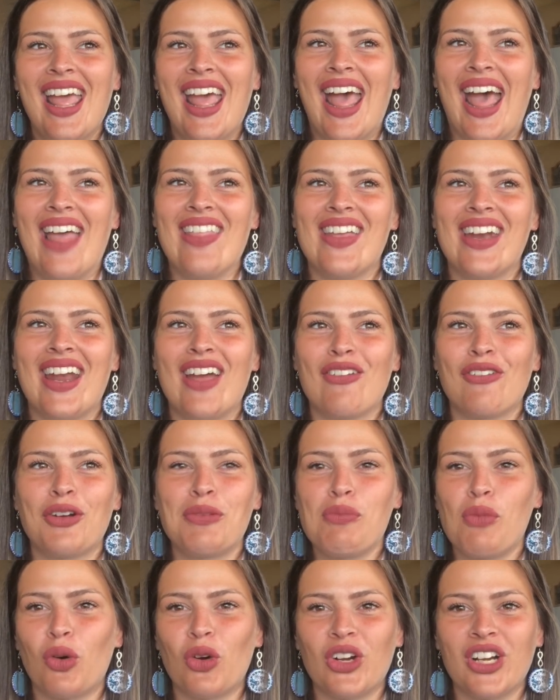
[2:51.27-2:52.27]
then every
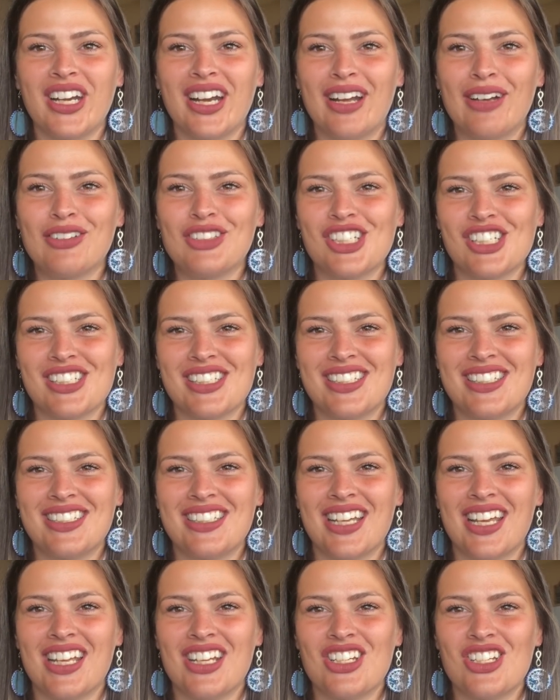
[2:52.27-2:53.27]
morning I would just
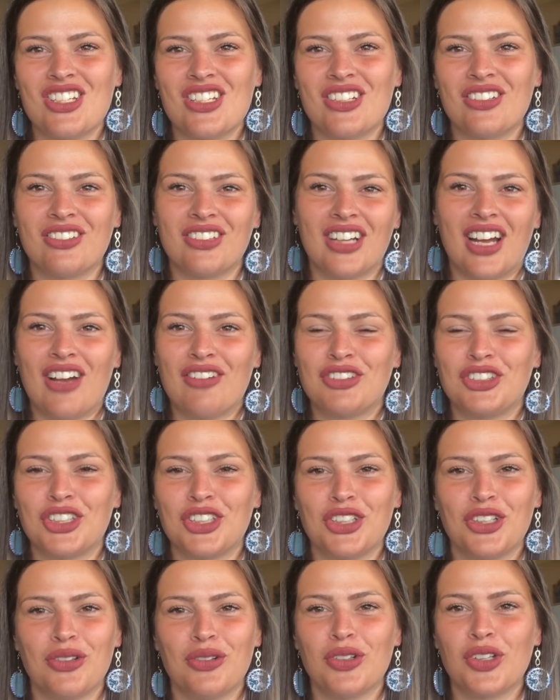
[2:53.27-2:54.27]
stitch, or
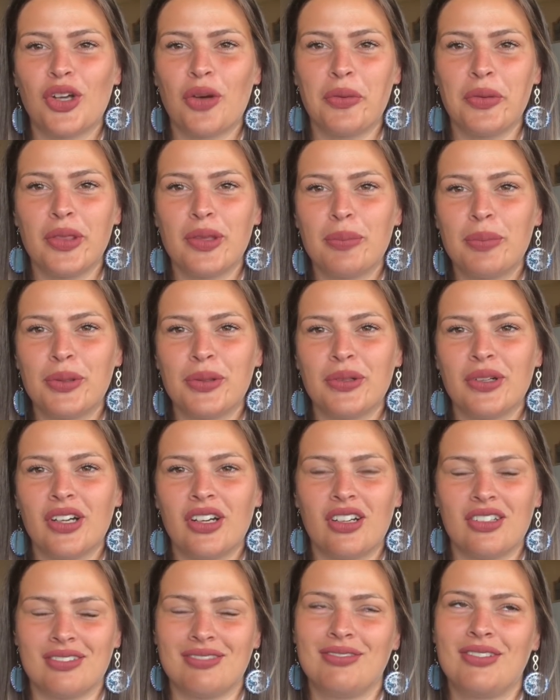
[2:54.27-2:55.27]
afternoon go in
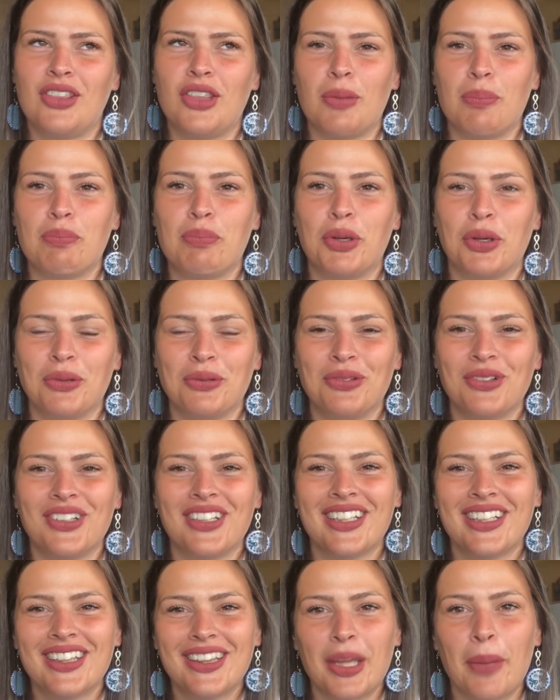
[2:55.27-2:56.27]

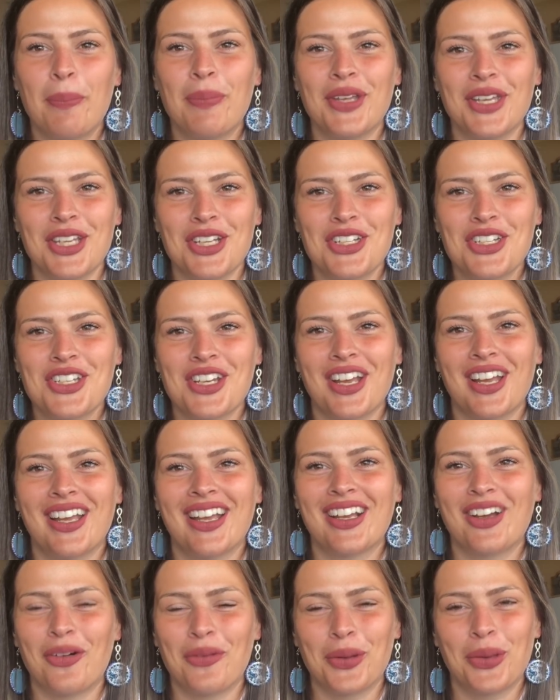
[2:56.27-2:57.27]
the beach,
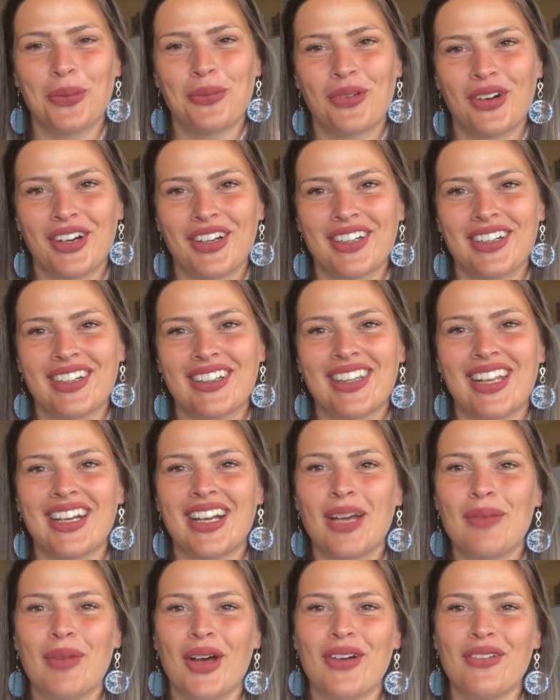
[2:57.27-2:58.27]
go in the water, and then
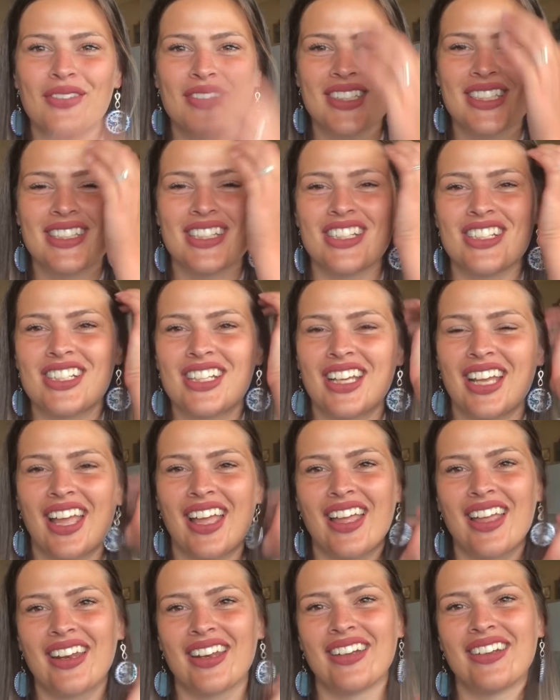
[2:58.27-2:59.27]
come out and stitch
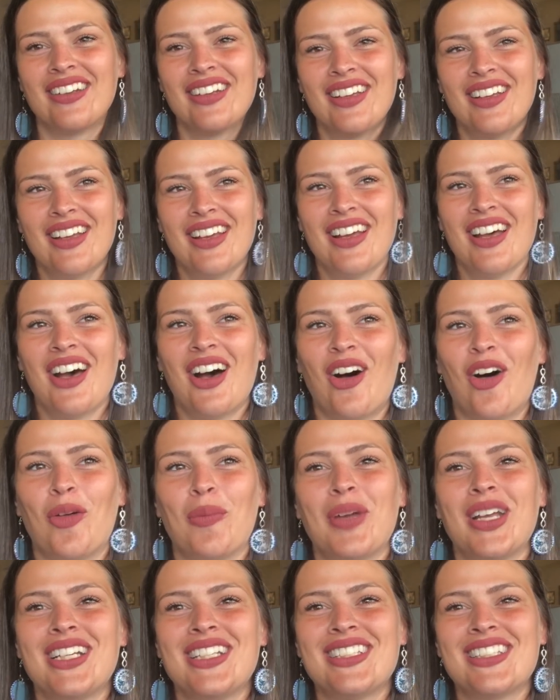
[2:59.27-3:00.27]
again. And all
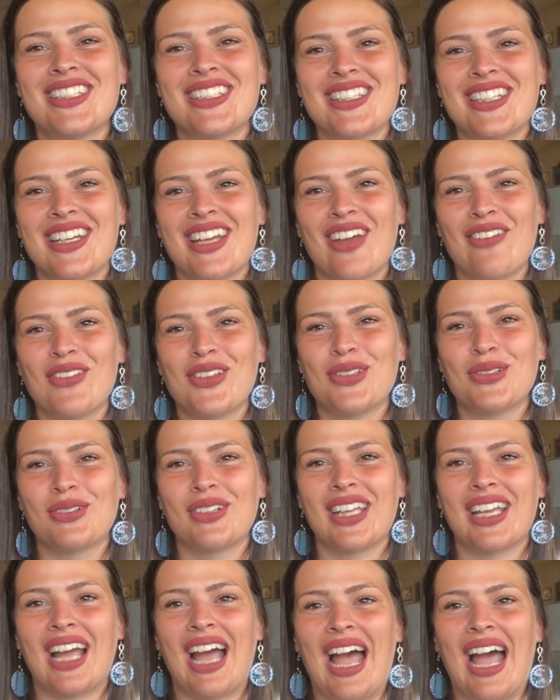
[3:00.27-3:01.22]
my nieces and nephews were like,